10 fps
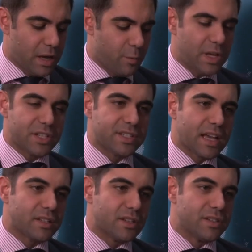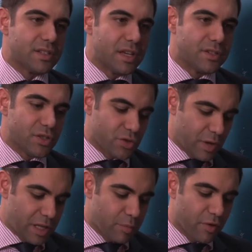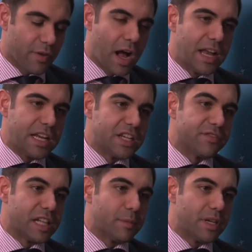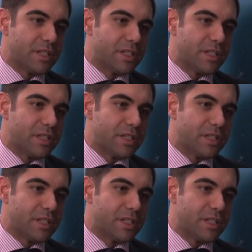In which sectors is Australia providing development